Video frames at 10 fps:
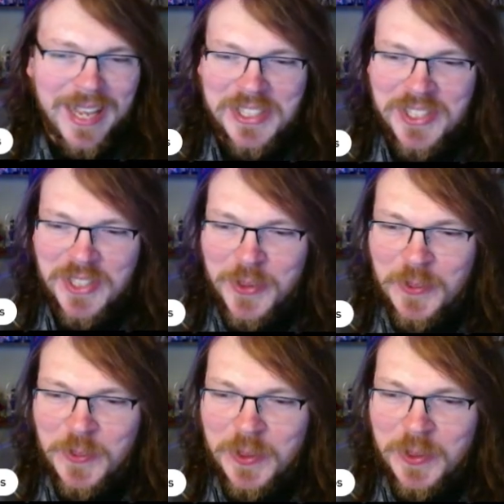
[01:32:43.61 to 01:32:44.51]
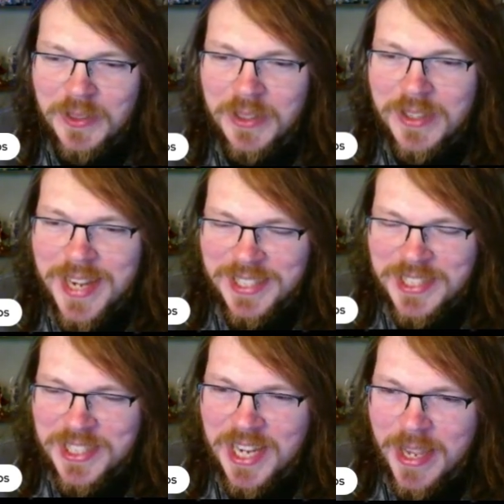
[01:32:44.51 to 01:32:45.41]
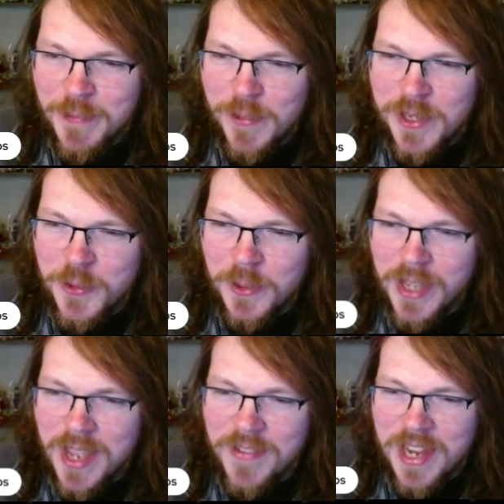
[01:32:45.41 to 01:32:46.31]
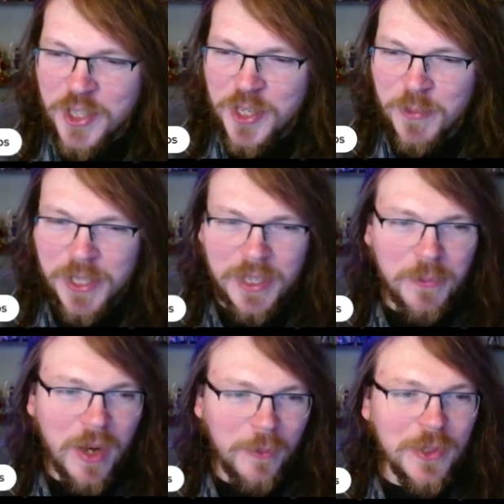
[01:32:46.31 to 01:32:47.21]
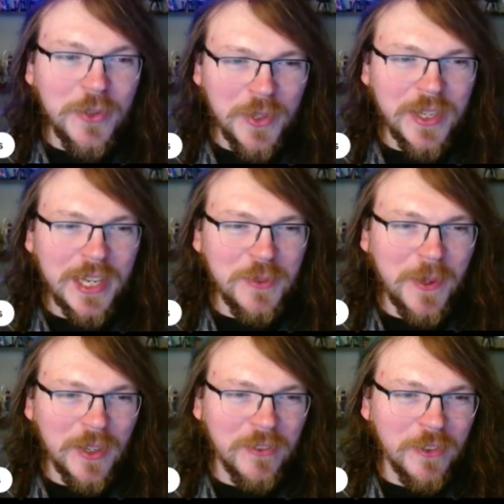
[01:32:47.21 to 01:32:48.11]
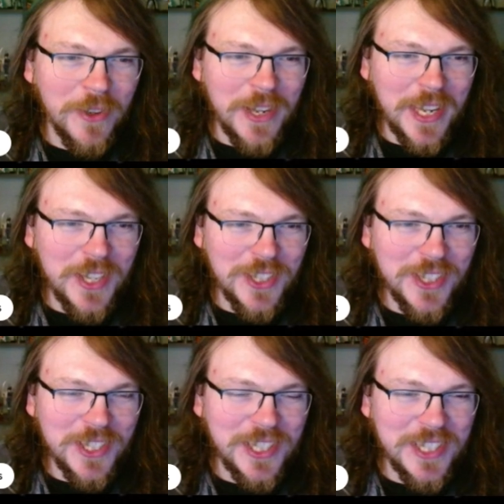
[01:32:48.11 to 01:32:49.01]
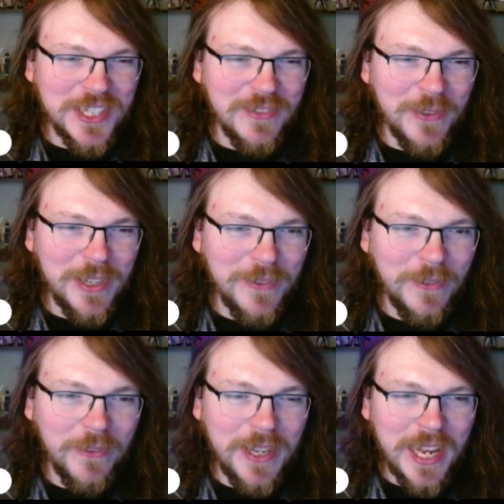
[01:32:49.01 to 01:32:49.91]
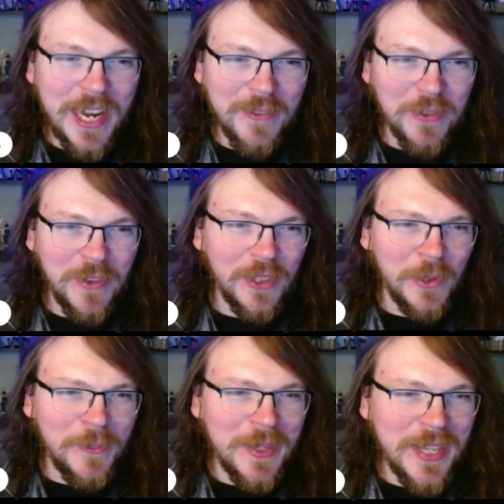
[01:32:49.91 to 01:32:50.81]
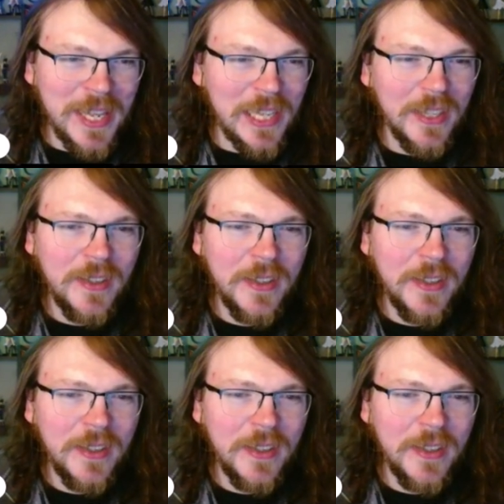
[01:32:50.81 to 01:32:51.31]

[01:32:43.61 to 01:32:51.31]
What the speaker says: So next time we do a live action, we're gonna probably do the next part of Rurouni Kenshin just because we kind of have to follow up on that.